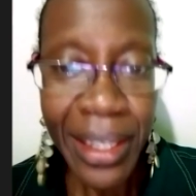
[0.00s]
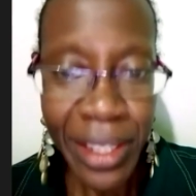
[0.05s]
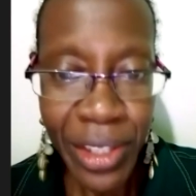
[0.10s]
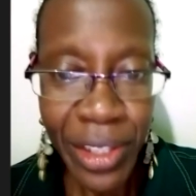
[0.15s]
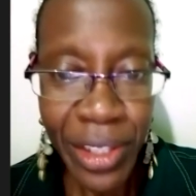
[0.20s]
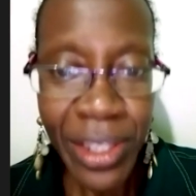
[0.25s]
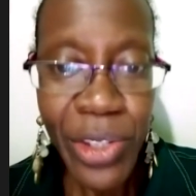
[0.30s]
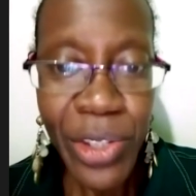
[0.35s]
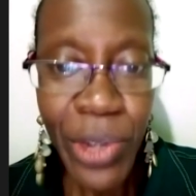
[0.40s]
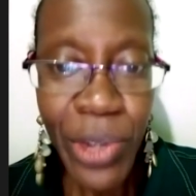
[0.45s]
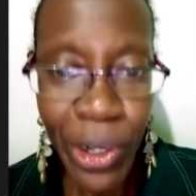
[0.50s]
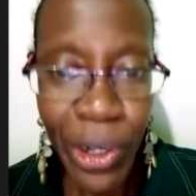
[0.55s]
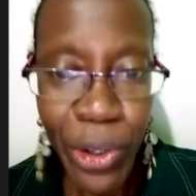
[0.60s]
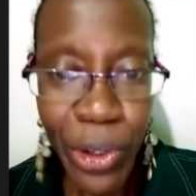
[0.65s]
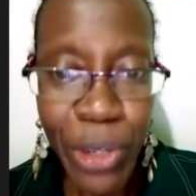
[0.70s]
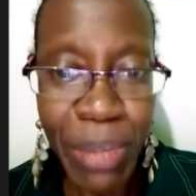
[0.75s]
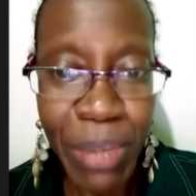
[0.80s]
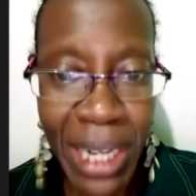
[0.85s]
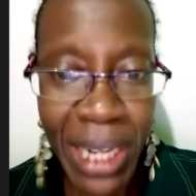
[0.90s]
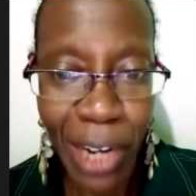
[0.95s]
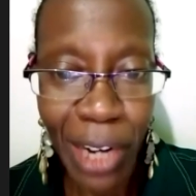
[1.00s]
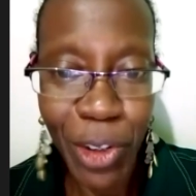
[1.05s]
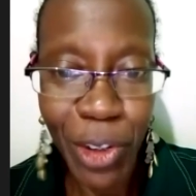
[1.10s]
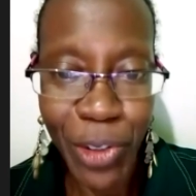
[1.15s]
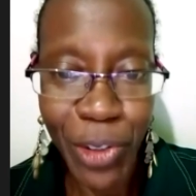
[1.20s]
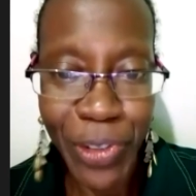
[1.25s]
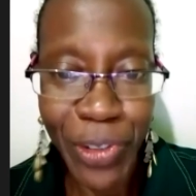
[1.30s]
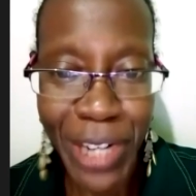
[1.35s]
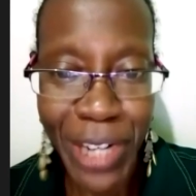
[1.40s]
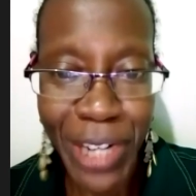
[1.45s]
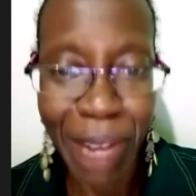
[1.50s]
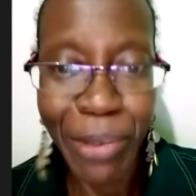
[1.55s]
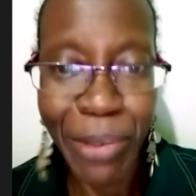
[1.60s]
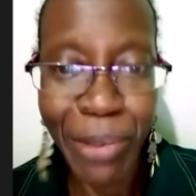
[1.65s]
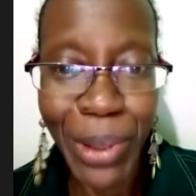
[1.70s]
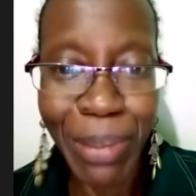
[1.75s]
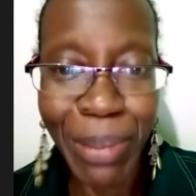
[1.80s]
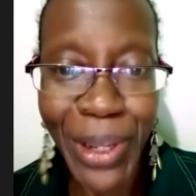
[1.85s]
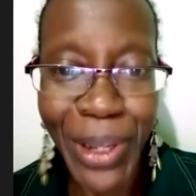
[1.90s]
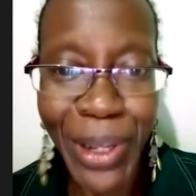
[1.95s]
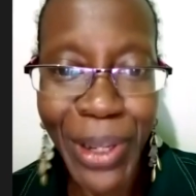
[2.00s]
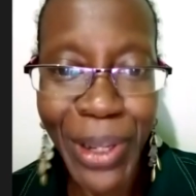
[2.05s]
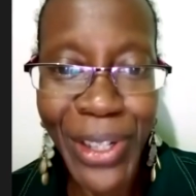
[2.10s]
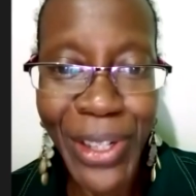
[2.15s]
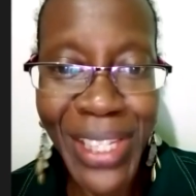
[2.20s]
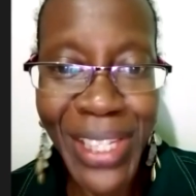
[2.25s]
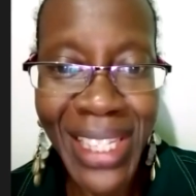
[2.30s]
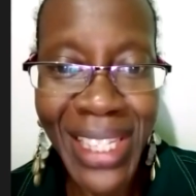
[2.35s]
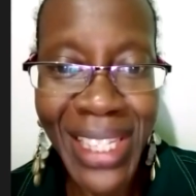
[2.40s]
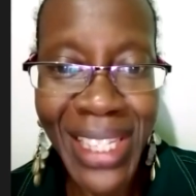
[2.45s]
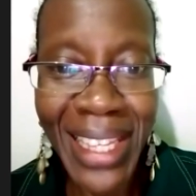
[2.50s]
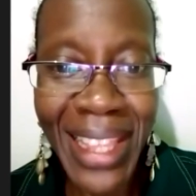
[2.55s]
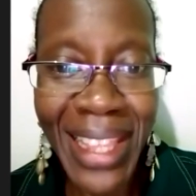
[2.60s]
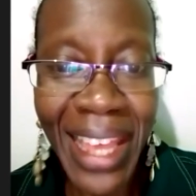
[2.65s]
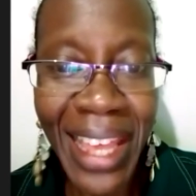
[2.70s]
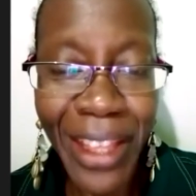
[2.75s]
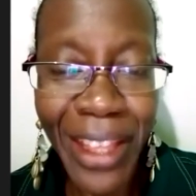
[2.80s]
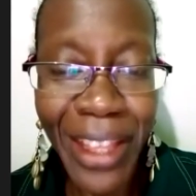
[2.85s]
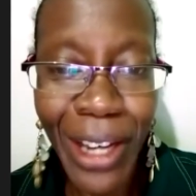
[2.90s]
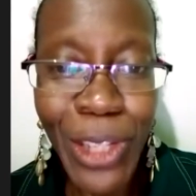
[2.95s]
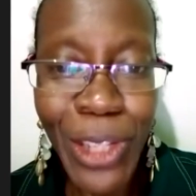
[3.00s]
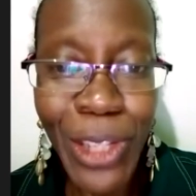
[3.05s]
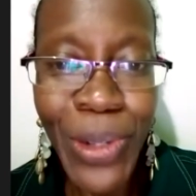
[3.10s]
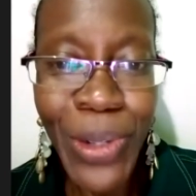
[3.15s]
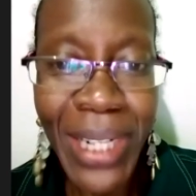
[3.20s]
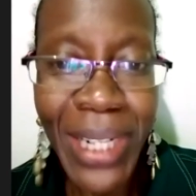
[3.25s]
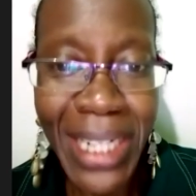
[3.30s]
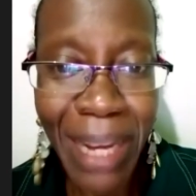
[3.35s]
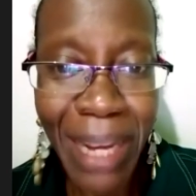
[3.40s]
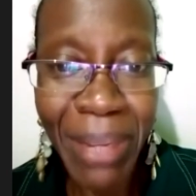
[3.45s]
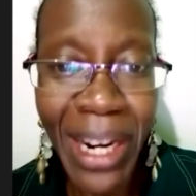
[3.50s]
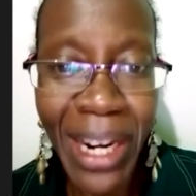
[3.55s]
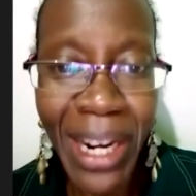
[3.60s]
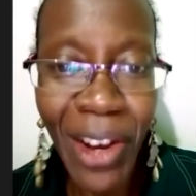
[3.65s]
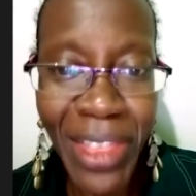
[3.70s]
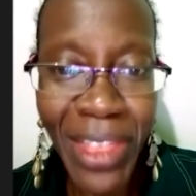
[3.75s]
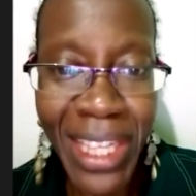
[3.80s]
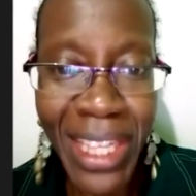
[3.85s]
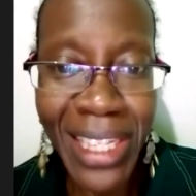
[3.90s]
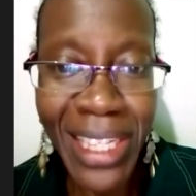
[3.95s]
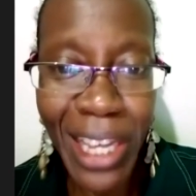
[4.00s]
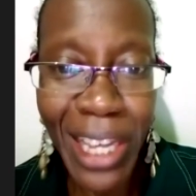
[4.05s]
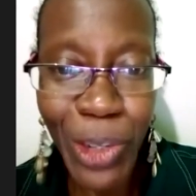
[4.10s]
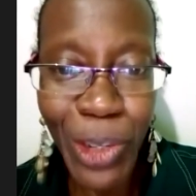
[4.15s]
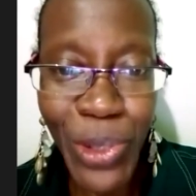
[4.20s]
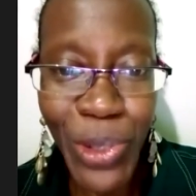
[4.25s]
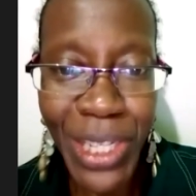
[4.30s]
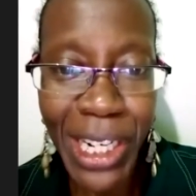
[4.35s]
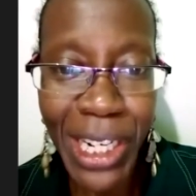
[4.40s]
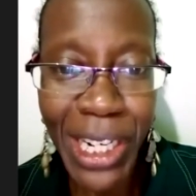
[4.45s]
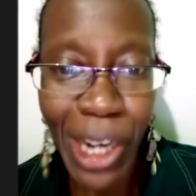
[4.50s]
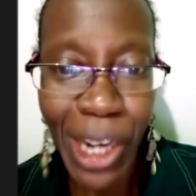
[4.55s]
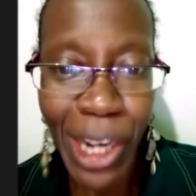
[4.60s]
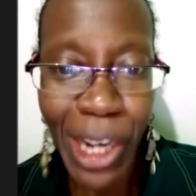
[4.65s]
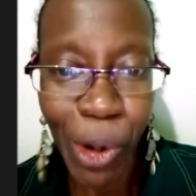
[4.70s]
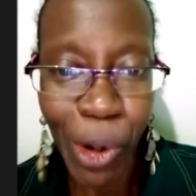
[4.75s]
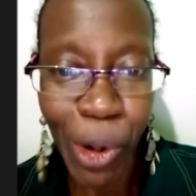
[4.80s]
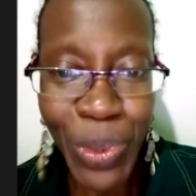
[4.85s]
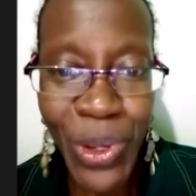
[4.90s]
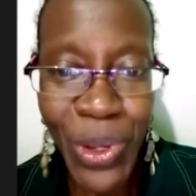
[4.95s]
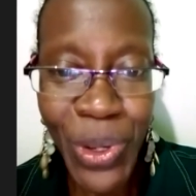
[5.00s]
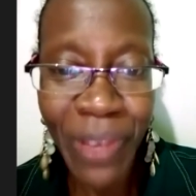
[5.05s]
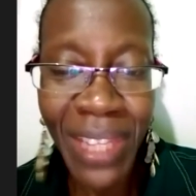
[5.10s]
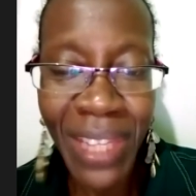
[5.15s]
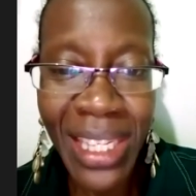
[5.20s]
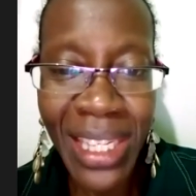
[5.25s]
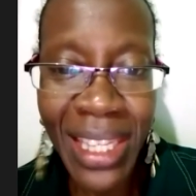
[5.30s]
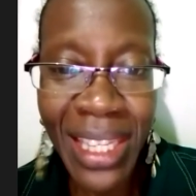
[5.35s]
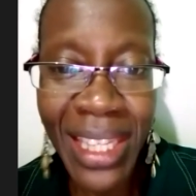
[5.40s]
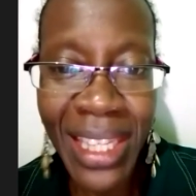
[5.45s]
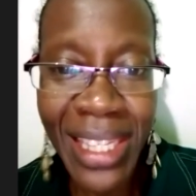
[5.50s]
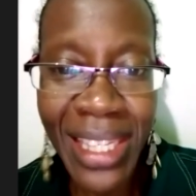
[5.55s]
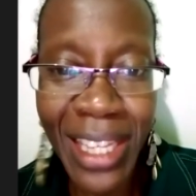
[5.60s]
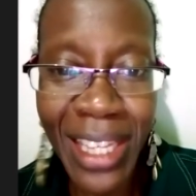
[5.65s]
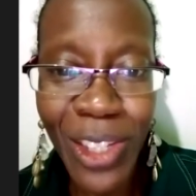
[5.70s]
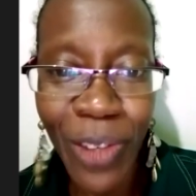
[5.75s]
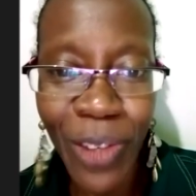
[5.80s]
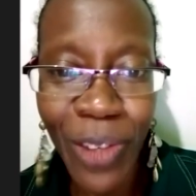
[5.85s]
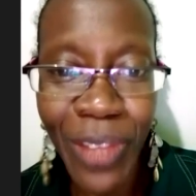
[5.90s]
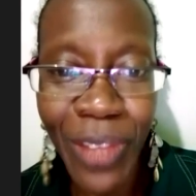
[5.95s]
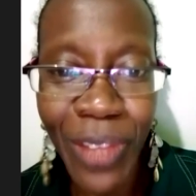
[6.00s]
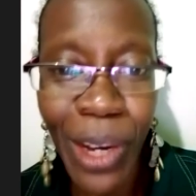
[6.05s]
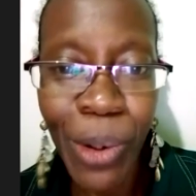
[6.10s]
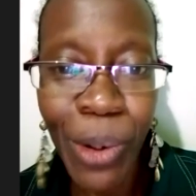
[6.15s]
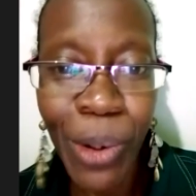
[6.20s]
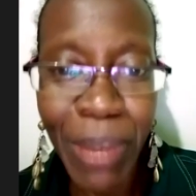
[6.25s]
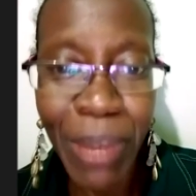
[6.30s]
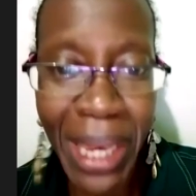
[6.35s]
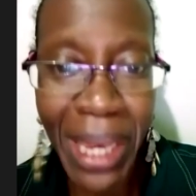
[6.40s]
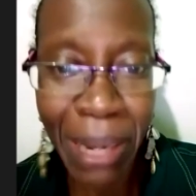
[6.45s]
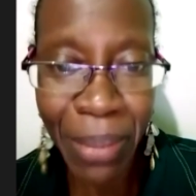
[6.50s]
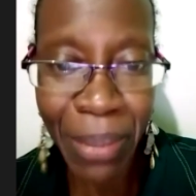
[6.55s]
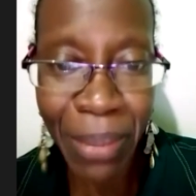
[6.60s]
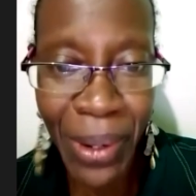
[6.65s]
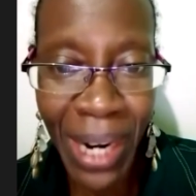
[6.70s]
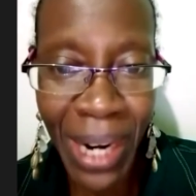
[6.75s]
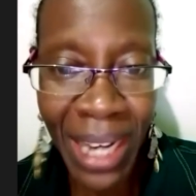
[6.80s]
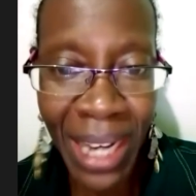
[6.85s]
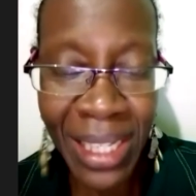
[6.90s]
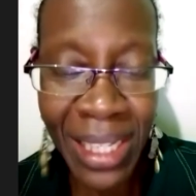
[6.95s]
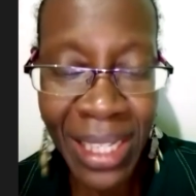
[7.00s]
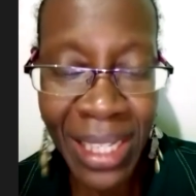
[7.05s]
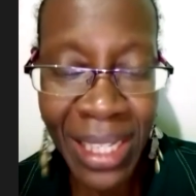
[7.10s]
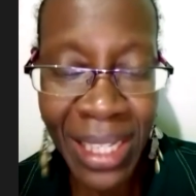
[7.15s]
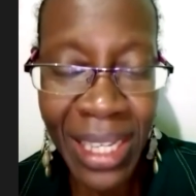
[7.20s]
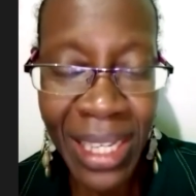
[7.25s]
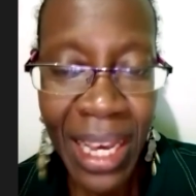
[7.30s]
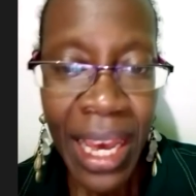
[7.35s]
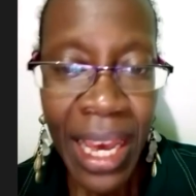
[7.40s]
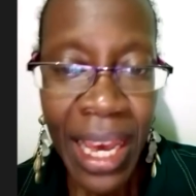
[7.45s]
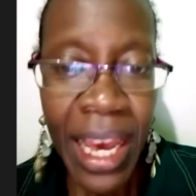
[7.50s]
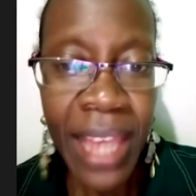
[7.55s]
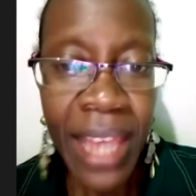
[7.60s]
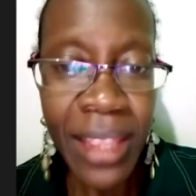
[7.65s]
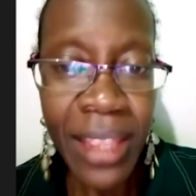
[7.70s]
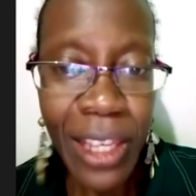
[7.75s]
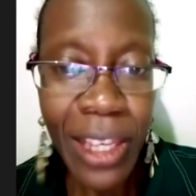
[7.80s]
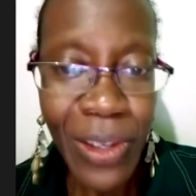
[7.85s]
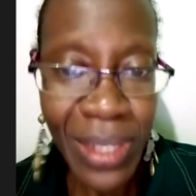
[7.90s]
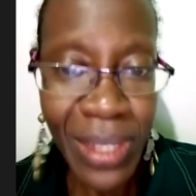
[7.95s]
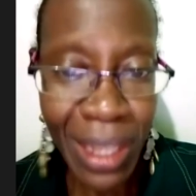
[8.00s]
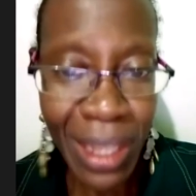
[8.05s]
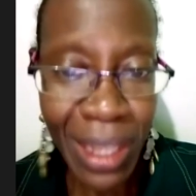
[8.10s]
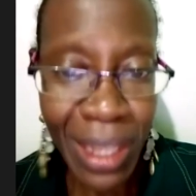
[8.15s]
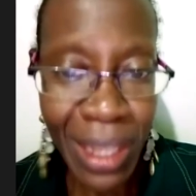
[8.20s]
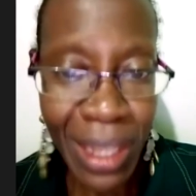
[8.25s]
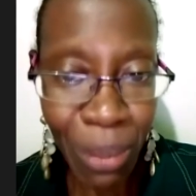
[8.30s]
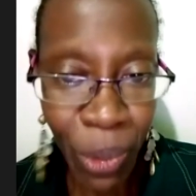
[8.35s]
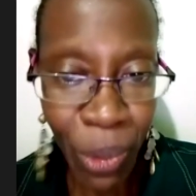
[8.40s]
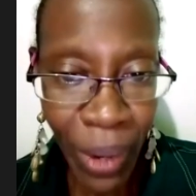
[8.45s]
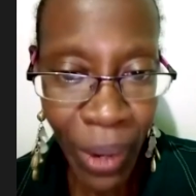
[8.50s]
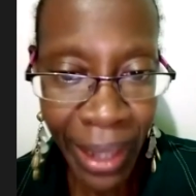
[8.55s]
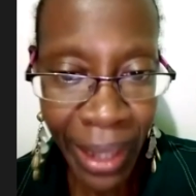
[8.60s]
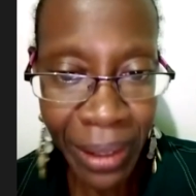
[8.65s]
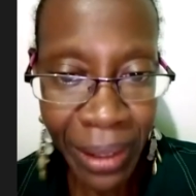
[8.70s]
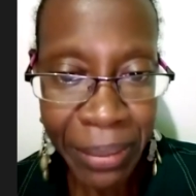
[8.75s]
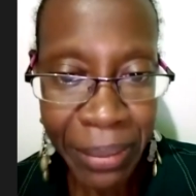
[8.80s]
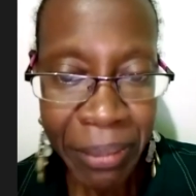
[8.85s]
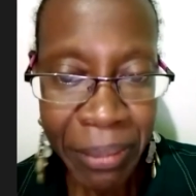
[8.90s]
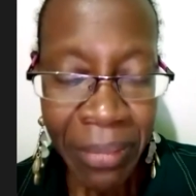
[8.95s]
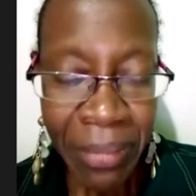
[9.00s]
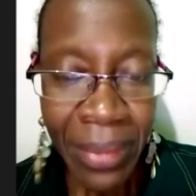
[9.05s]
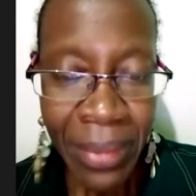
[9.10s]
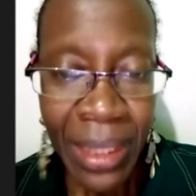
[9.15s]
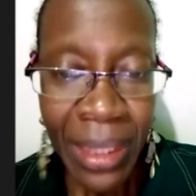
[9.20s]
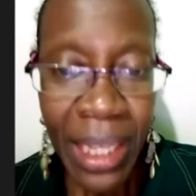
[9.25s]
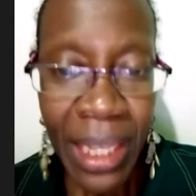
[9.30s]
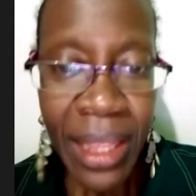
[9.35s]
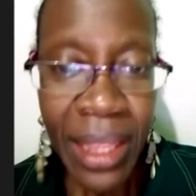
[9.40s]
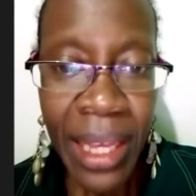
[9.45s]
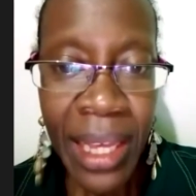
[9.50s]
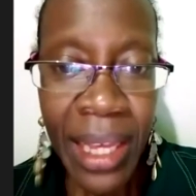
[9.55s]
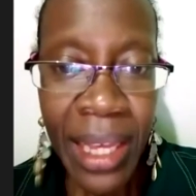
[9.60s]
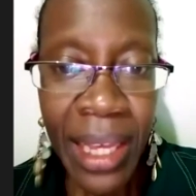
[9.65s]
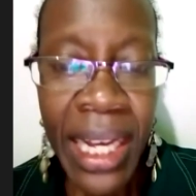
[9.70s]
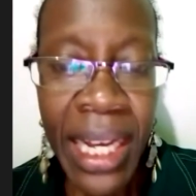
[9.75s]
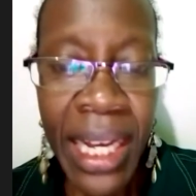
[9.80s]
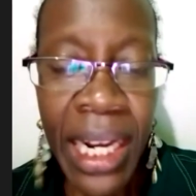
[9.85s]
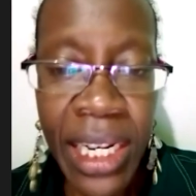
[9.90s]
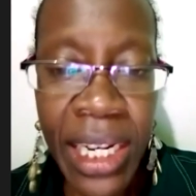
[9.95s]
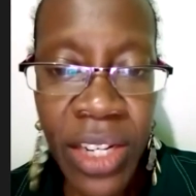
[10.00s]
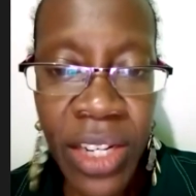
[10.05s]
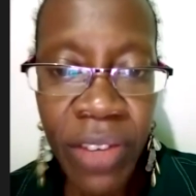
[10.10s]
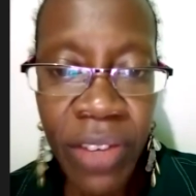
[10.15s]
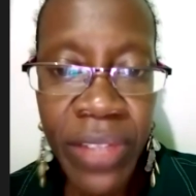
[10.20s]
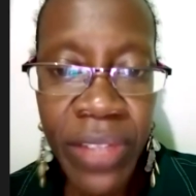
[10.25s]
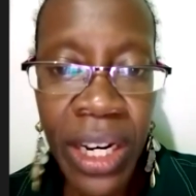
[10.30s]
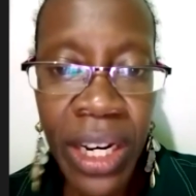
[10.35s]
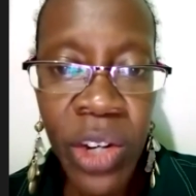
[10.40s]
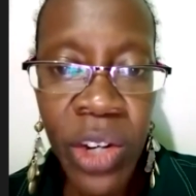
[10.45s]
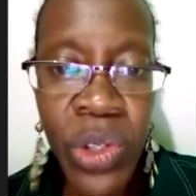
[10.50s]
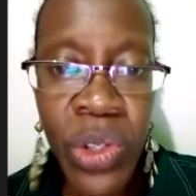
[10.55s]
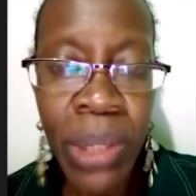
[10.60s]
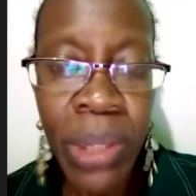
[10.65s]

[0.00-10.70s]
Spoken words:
you're going to be in a lot of trouble, because they are the ones who determine how things are used in your home. So if they see the sense of the home care products and they use them well, the lady of the house will be